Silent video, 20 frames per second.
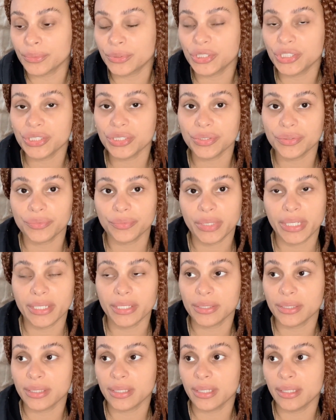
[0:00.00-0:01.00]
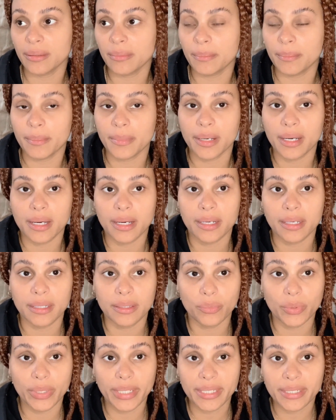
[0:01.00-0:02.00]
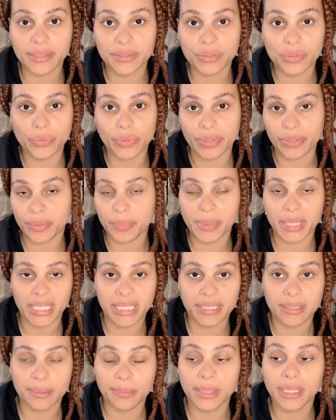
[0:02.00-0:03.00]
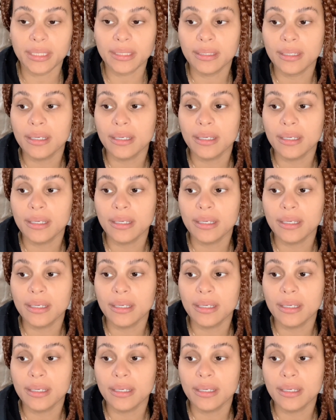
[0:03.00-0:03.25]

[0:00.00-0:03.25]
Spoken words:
just to regulate my weight during the pandemic.